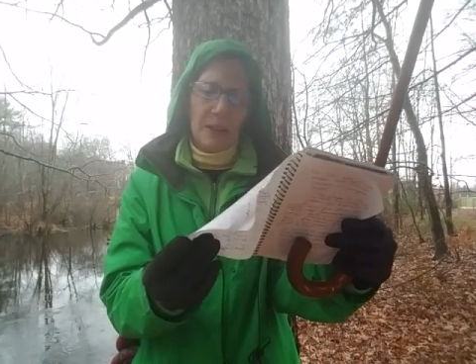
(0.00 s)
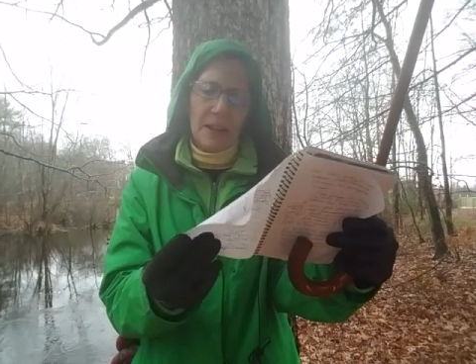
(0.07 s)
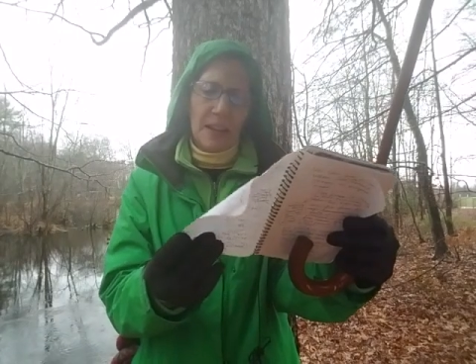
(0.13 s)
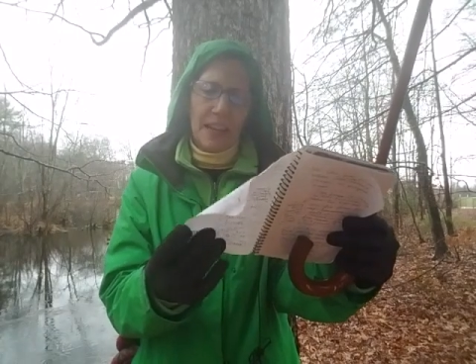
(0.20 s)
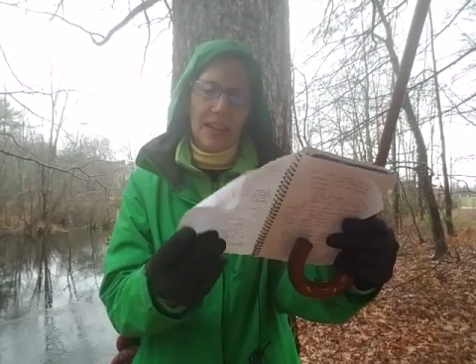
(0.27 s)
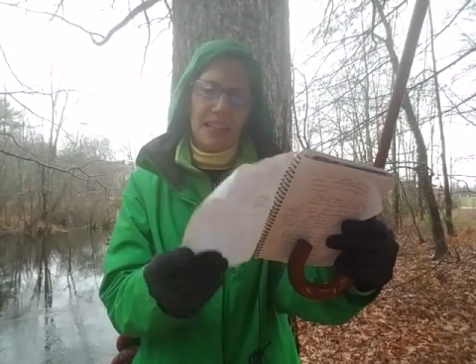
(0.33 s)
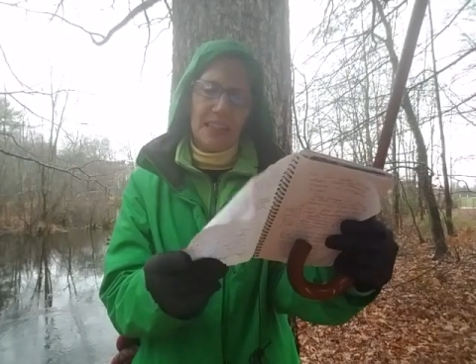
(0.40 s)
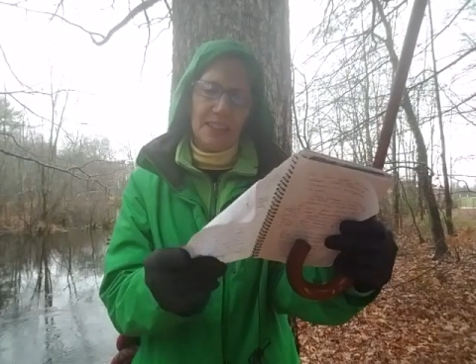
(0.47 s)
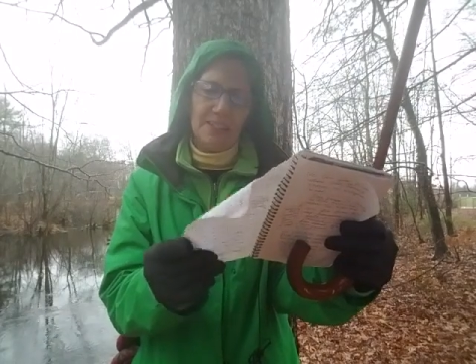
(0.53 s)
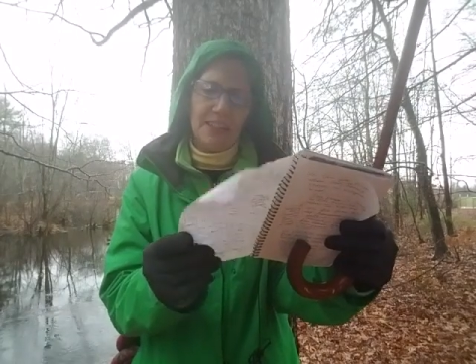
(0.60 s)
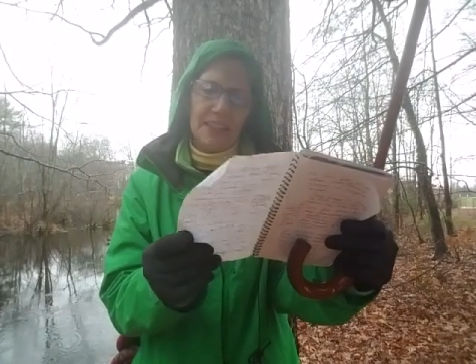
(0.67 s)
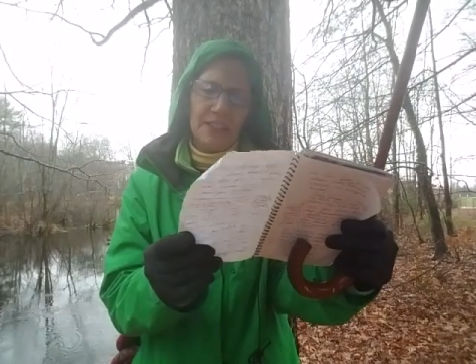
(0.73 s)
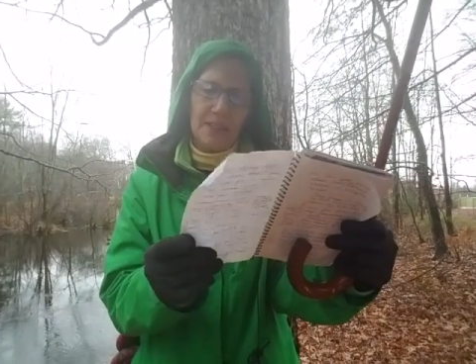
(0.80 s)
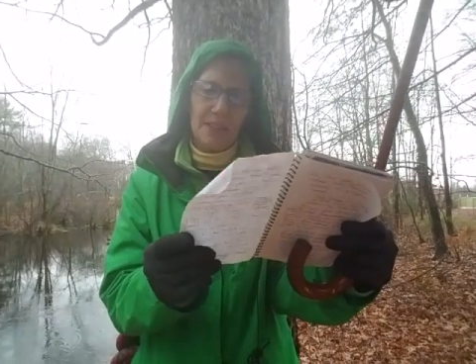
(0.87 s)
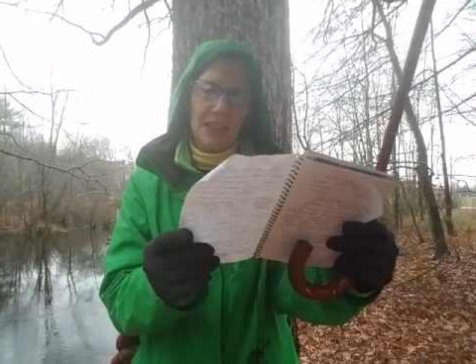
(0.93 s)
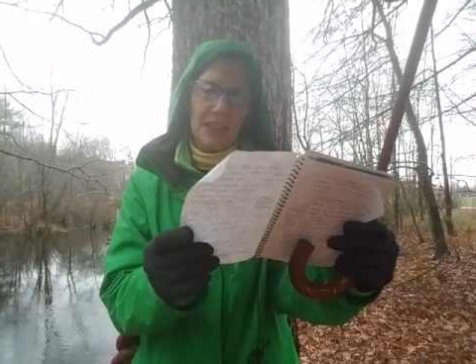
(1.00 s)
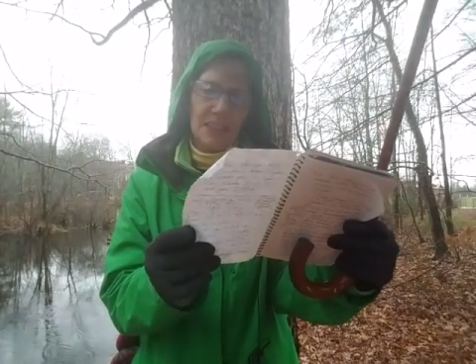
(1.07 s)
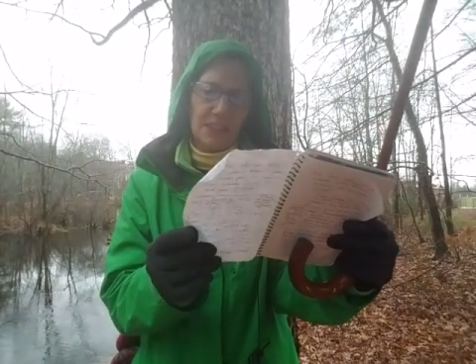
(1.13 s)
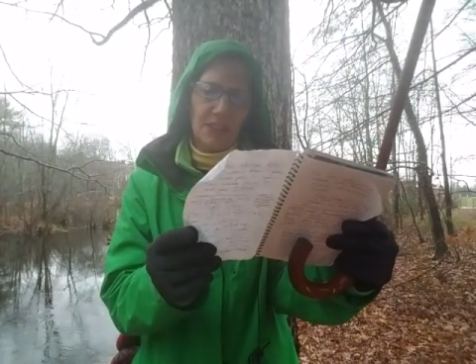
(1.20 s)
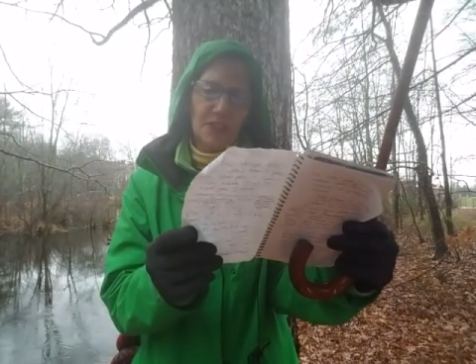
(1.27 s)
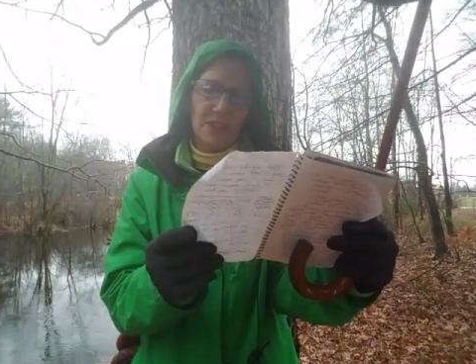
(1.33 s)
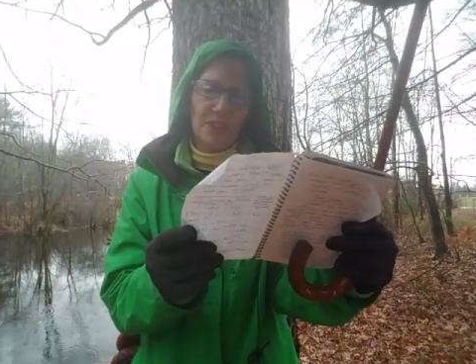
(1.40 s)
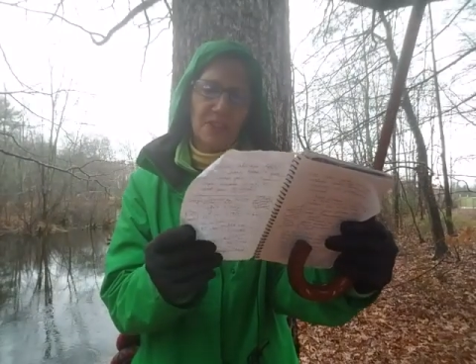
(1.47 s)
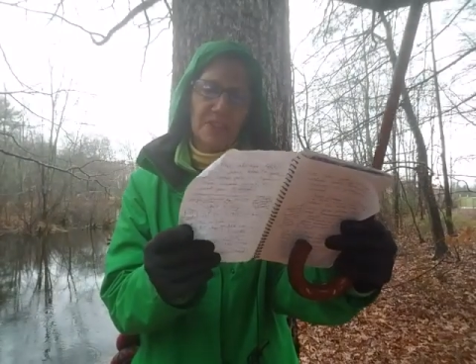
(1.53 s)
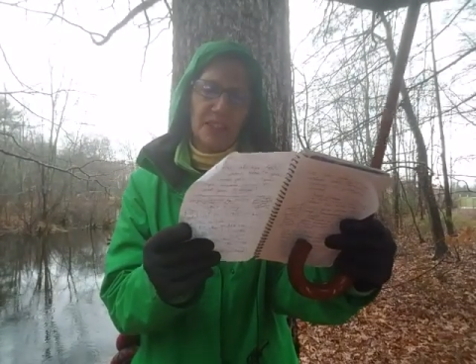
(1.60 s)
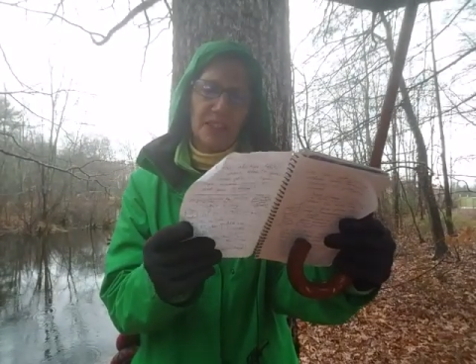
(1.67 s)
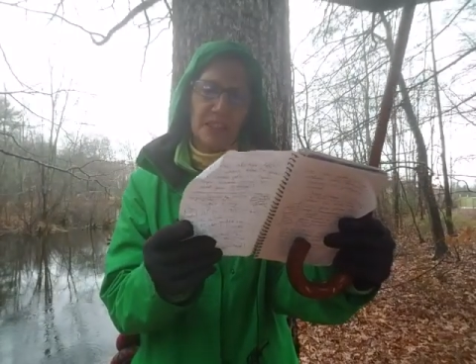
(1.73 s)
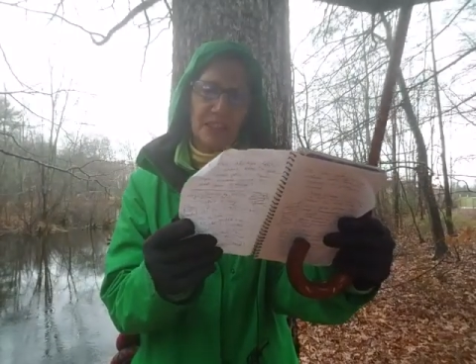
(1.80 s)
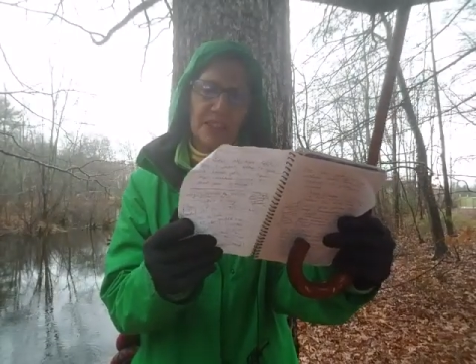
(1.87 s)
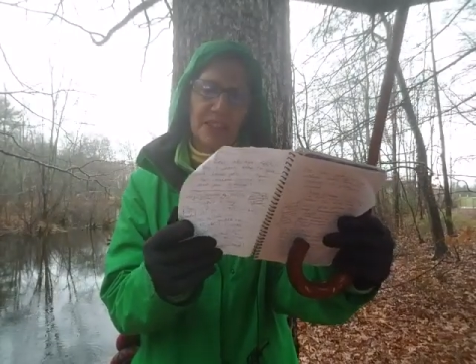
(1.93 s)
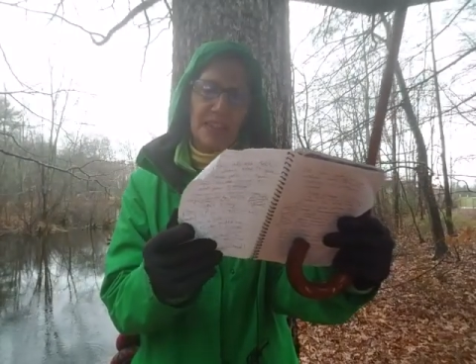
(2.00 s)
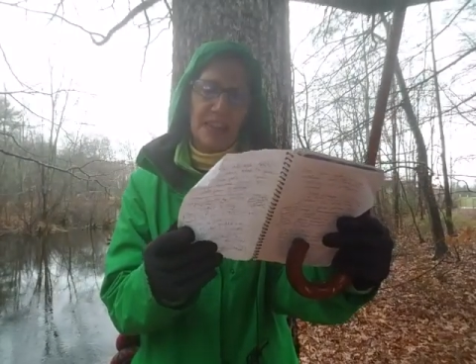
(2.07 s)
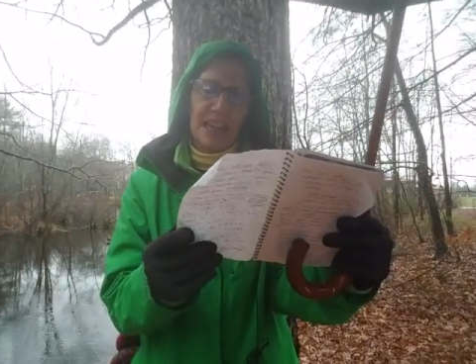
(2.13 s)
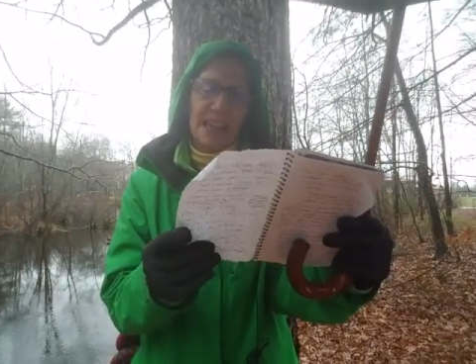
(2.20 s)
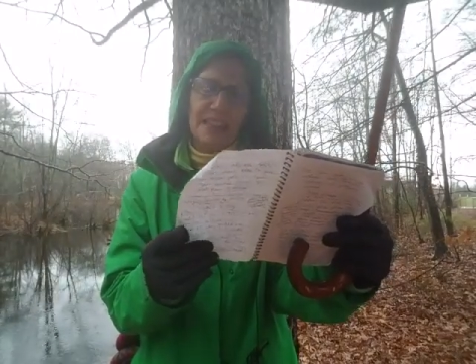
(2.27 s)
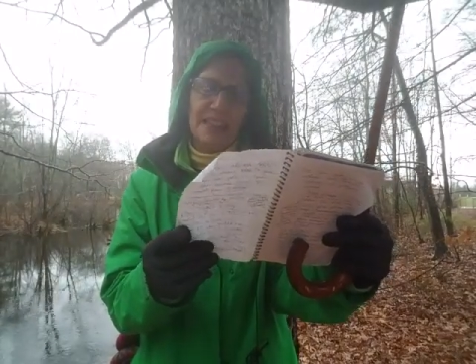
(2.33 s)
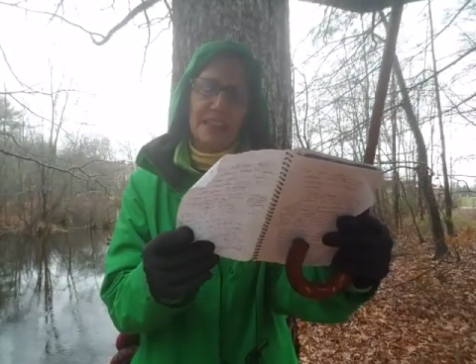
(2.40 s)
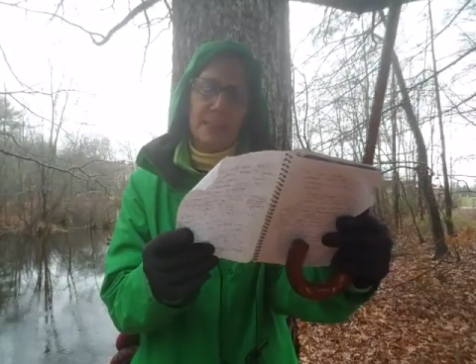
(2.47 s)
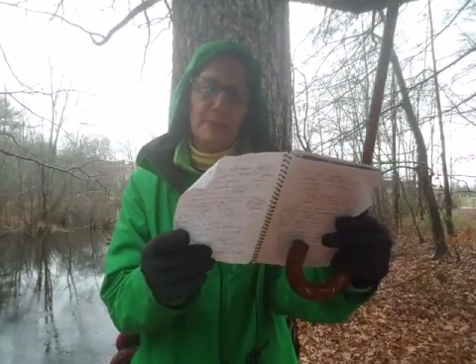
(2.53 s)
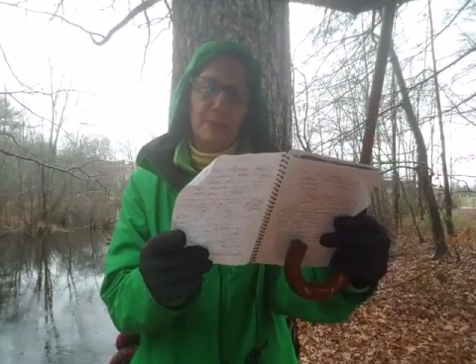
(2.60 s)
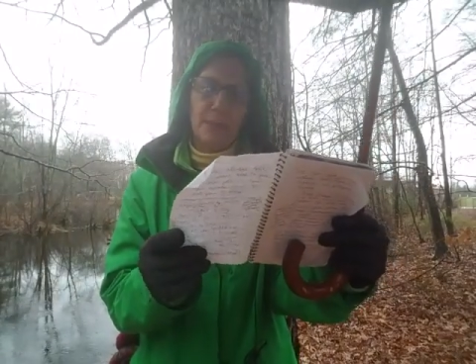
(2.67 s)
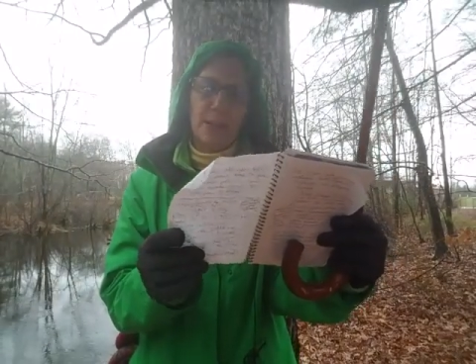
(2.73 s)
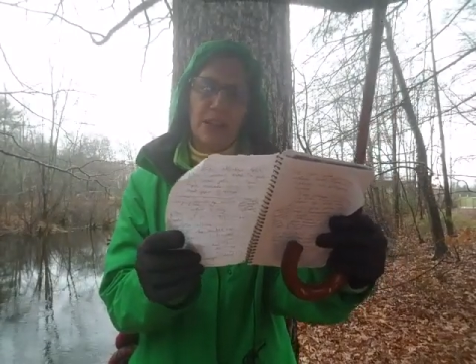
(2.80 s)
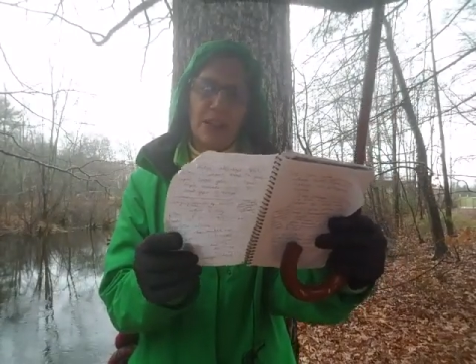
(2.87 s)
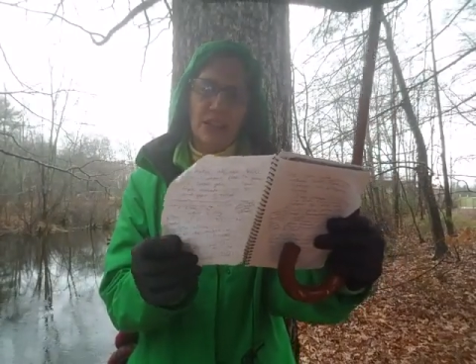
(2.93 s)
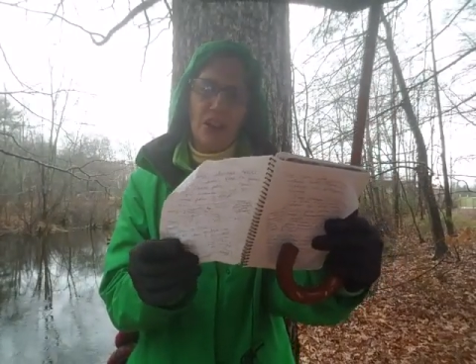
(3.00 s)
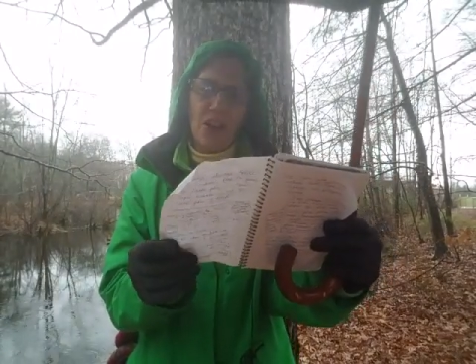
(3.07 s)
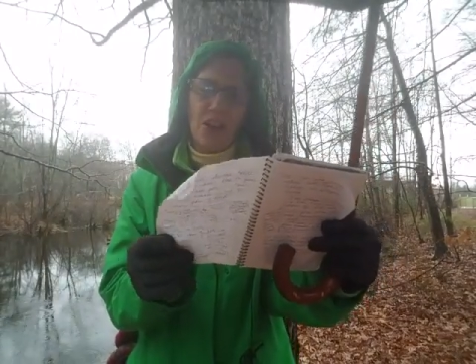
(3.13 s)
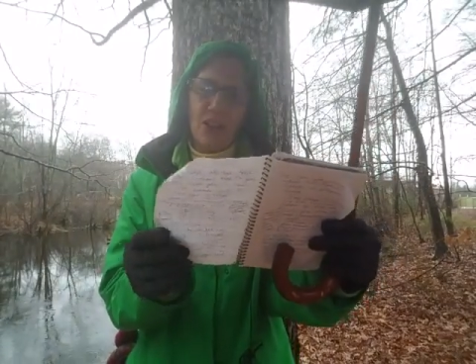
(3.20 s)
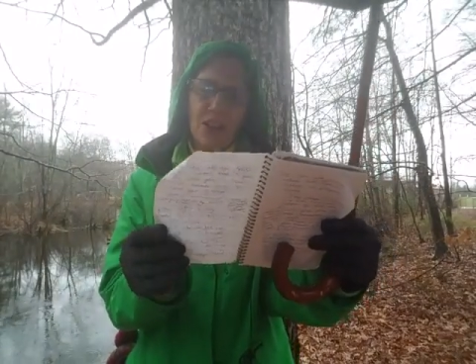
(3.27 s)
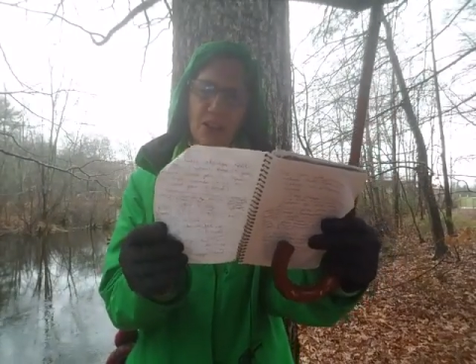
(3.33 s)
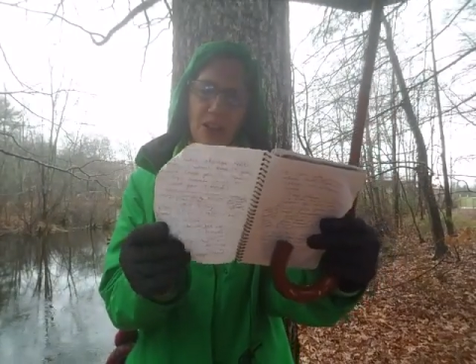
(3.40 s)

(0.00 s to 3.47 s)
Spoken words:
and he leaves the servant, the gatekeeper, on guard,